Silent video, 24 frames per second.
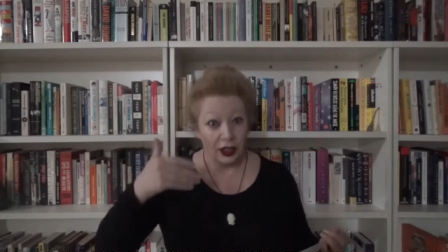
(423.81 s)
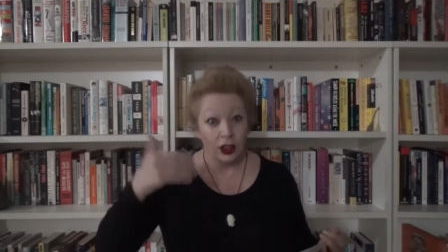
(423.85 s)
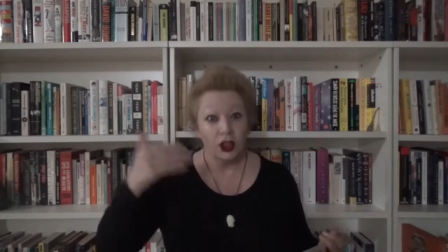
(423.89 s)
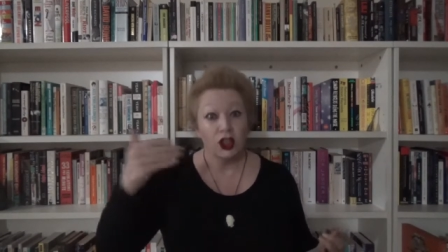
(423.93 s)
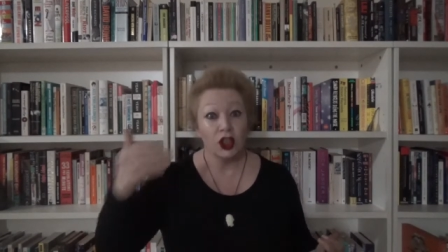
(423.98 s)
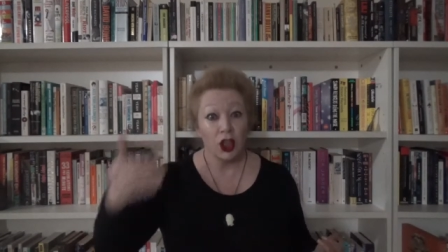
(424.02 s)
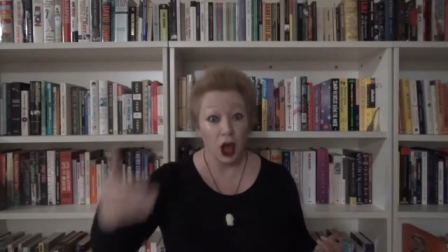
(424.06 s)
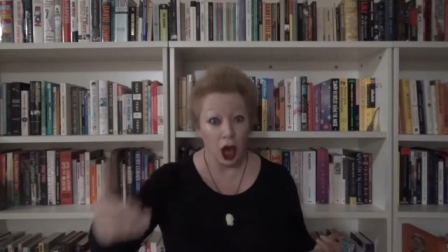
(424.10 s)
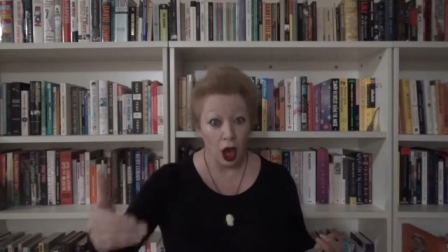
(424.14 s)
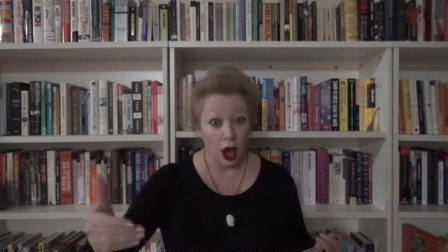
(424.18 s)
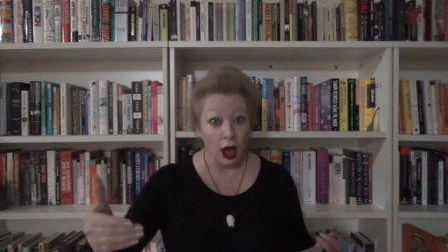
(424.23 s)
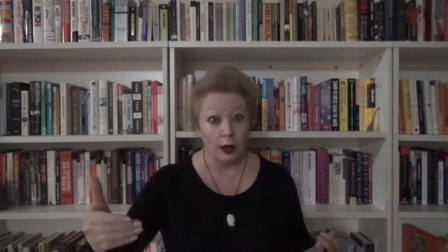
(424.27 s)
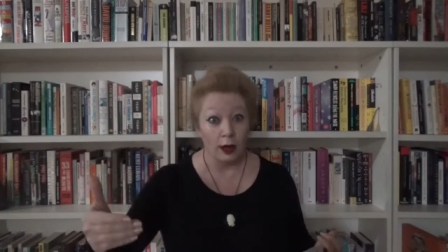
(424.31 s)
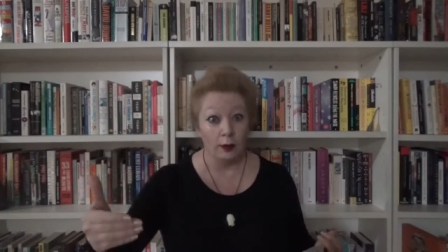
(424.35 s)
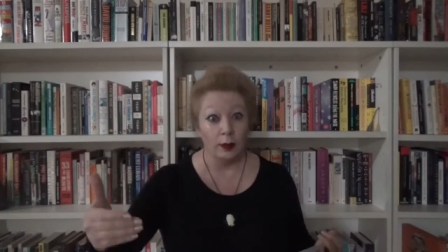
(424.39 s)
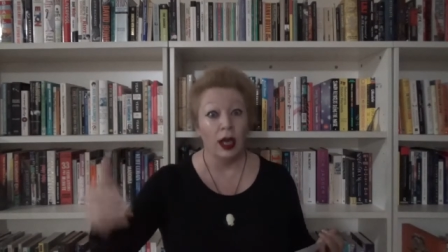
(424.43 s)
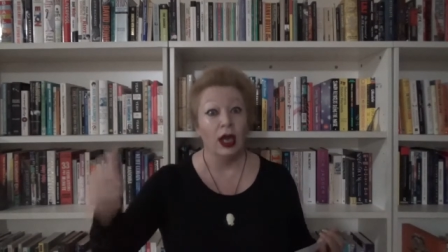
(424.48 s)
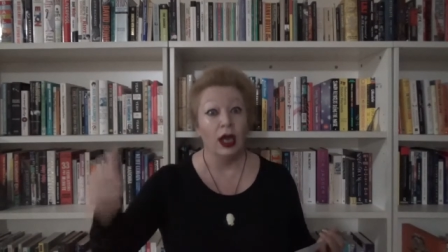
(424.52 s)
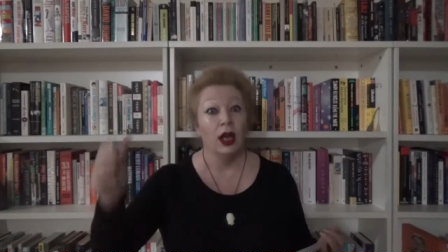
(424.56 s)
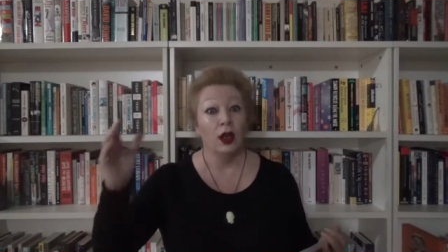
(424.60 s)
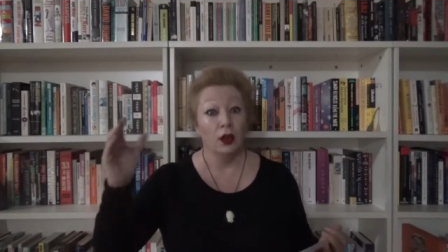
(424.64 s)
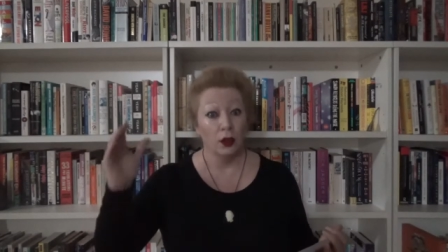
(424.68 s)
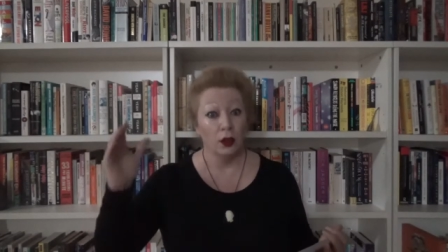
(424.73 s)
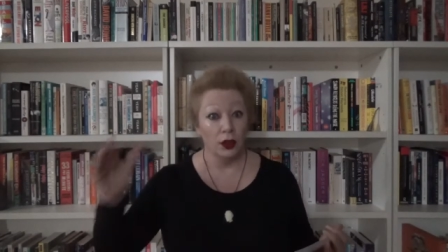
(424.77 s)
time
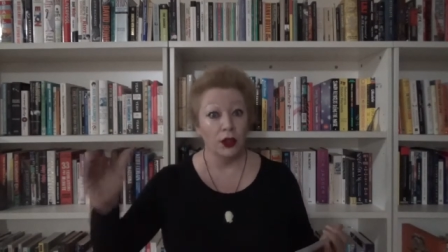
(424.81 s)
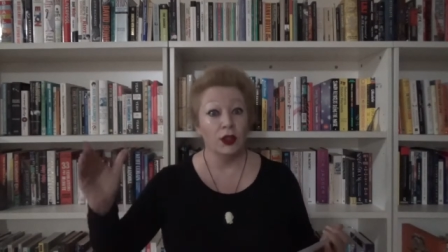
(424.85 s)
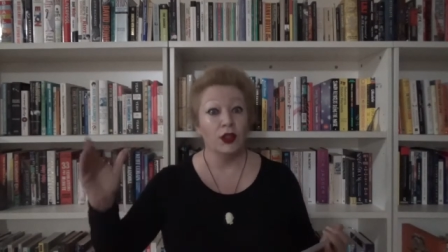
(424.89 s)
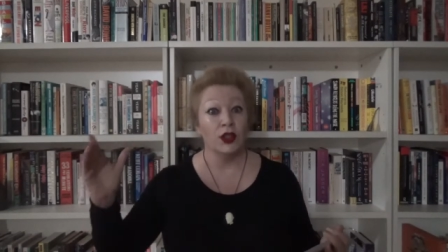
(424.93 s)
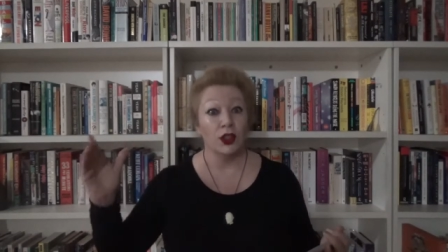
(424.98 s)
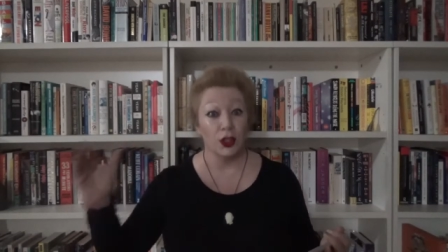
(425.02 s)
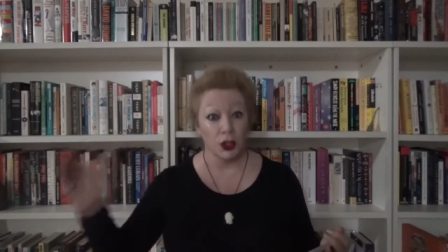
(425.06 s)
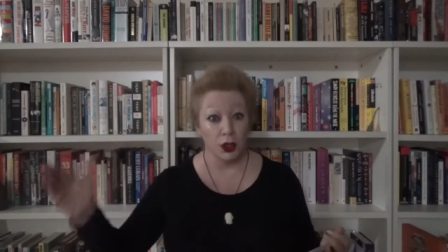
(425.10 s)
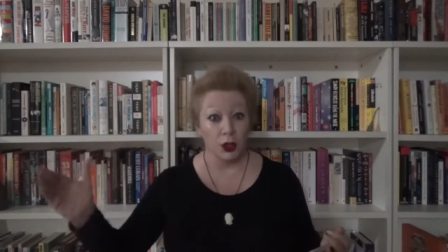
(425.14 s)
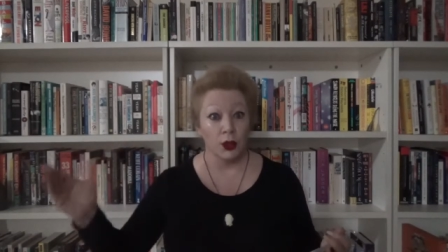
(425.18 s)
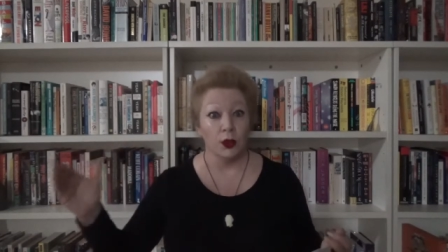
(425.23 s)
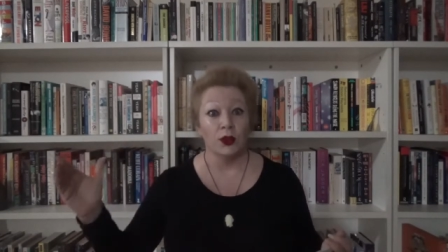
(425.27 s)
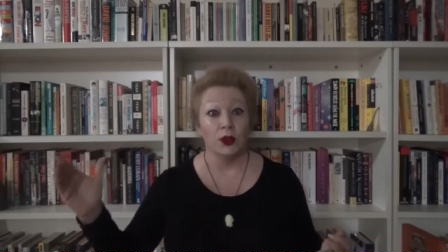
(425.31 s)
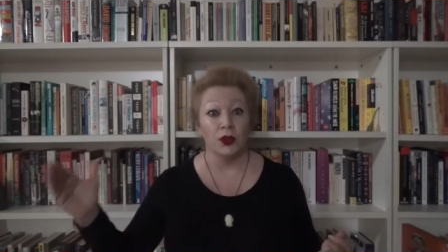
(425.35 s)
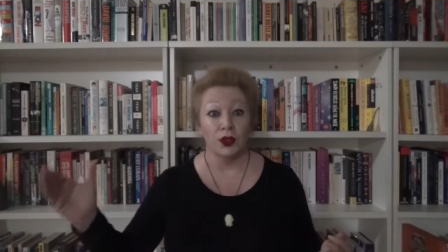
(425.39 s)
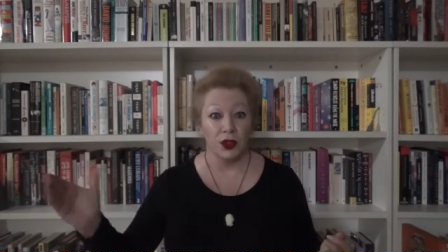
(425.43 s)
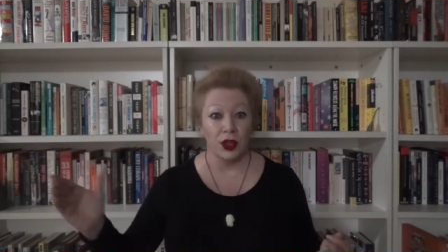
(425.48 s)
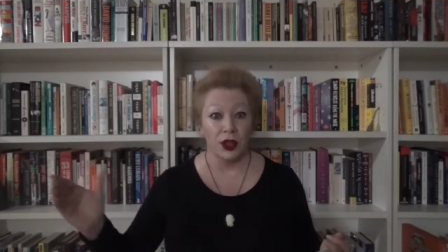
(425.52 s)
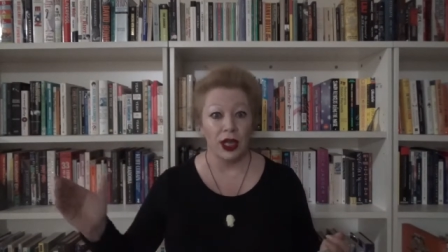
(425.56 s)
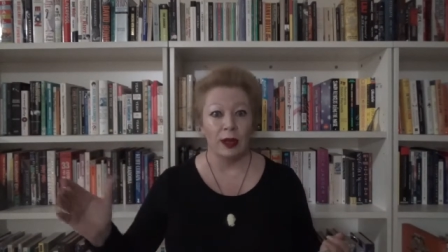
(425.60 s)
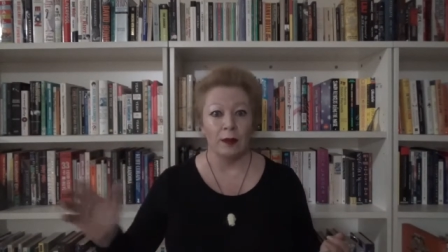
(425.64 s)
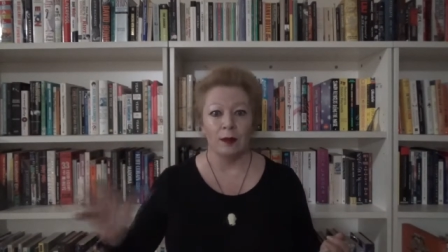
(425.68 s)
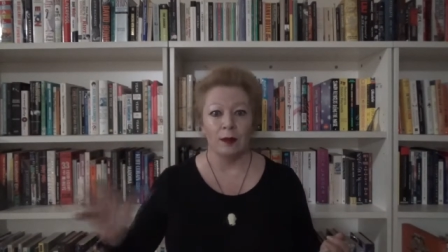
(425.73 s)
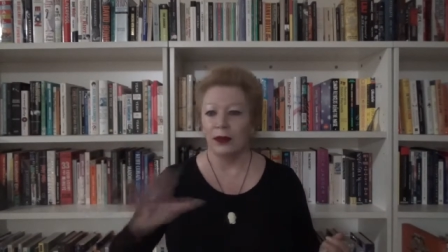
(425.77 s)
that suits
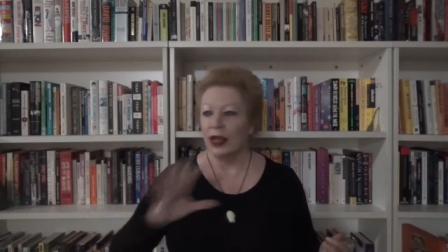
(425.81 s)
them.